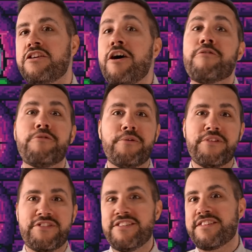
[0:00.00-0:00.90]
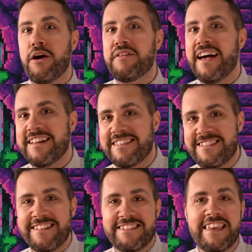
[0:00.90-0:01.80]
No rules, just go nuts,
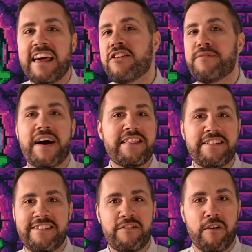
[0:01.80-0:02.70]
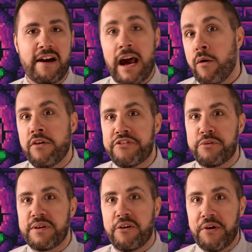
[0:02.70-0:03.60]
just get as violent as you want. How else are
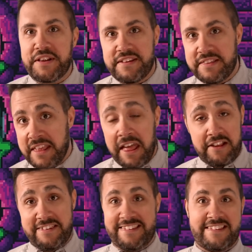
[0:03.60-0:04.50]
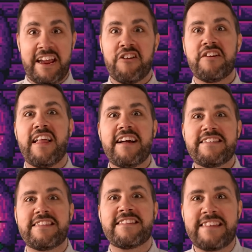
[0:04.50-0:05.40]
we going to
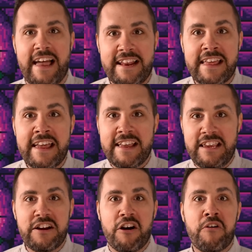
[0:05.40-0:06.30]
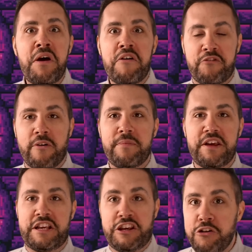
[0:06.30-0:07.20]
sterilize the site? You know, from the
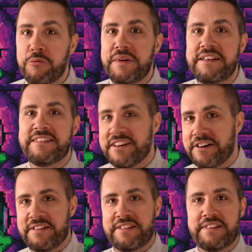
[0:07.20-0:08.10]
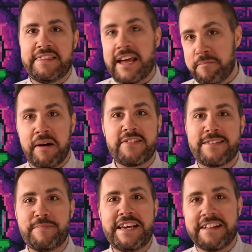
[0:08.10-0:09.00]
human dirt that must be